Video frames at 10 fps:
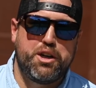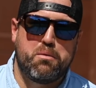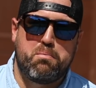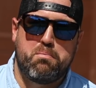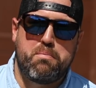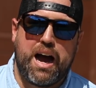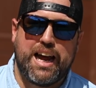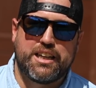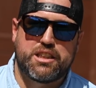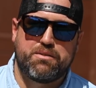when you're
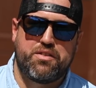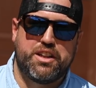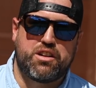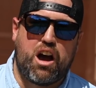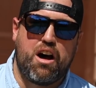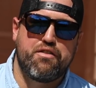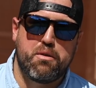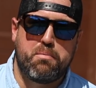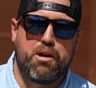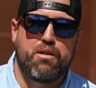buying something that's off
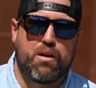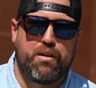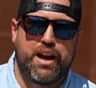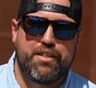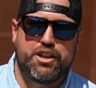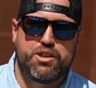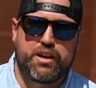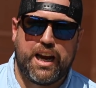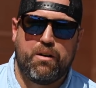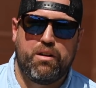the boat already that you
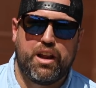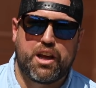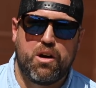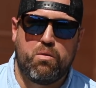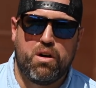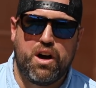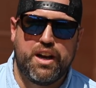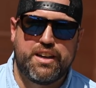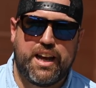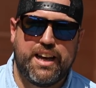can't really go run
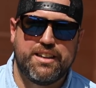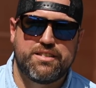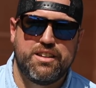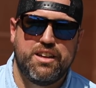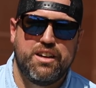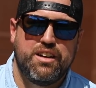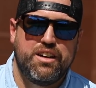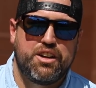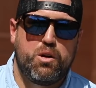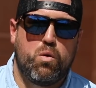and test.
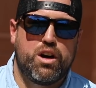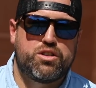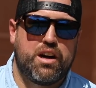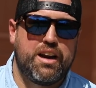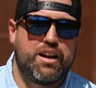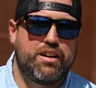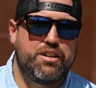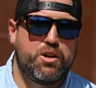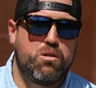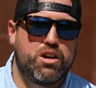You want to try
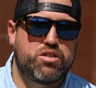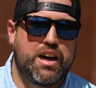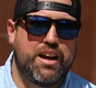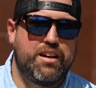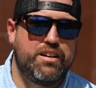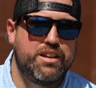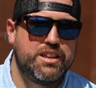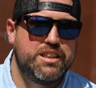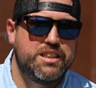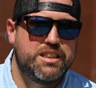to
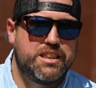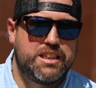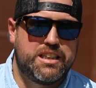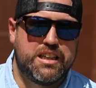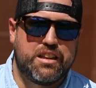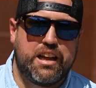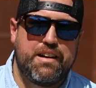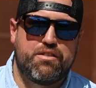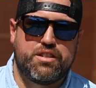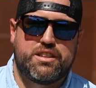
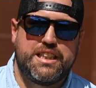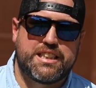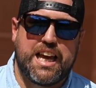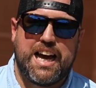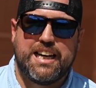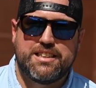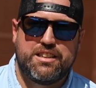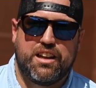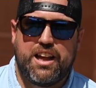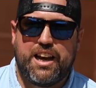leverage these guys
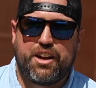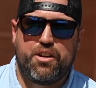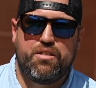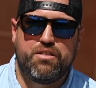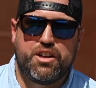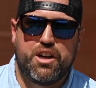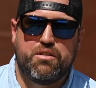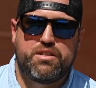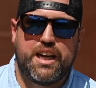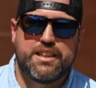into letting you, you
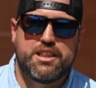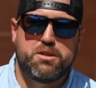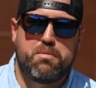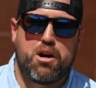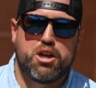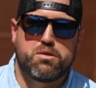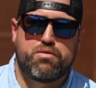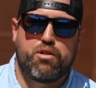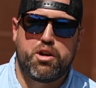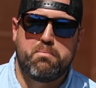know, test these motors
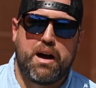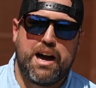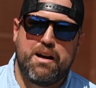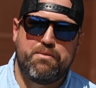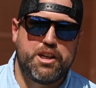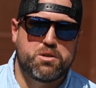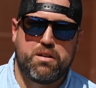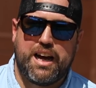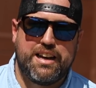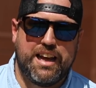before you buy them. This
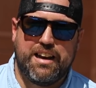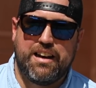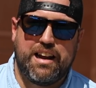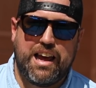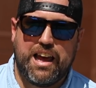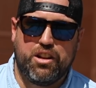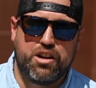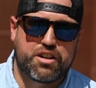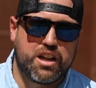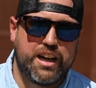one I didn't. It
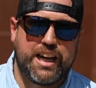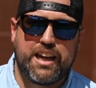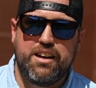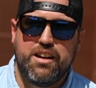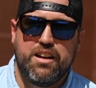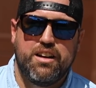looked clean.